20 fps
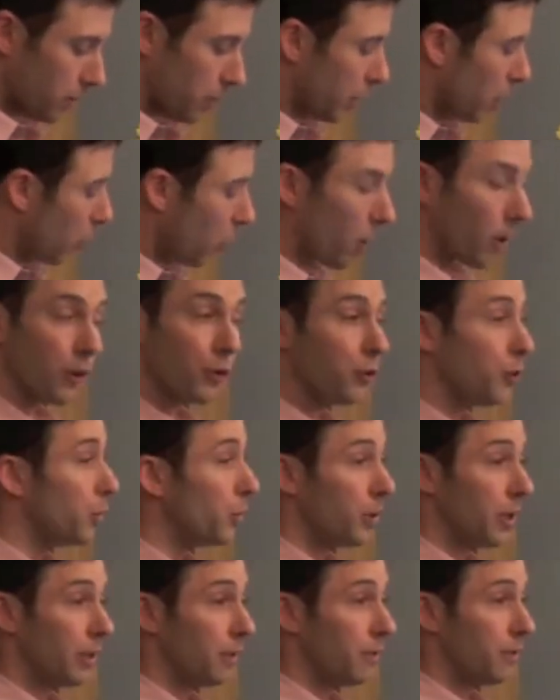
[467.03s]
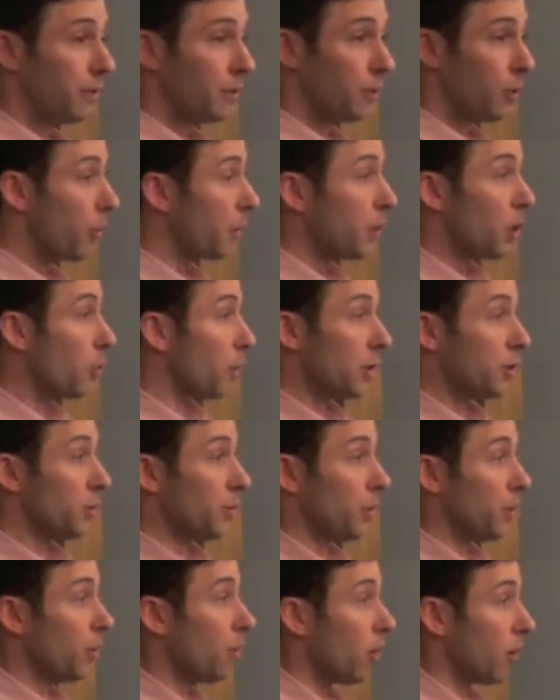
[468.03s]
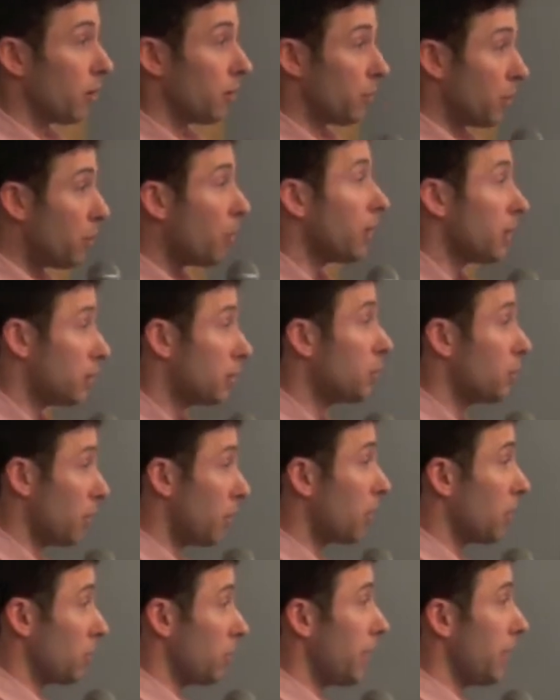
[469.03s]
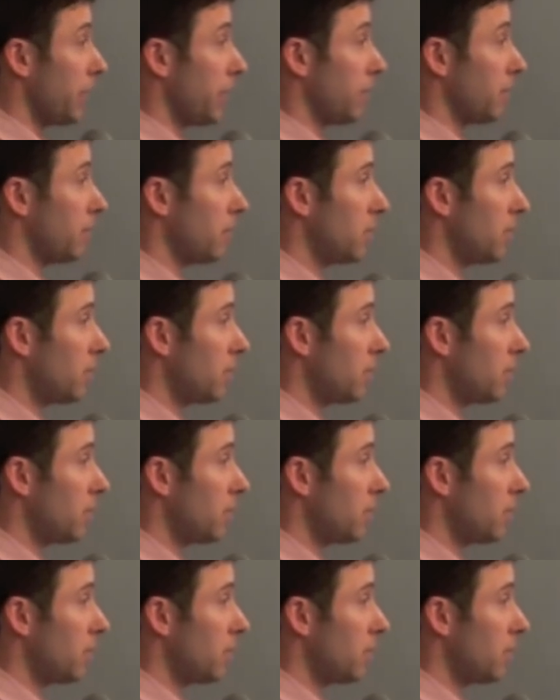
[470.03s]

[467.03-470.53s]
We don't want to do it, or we don't want to do it at all. We want to do it our way.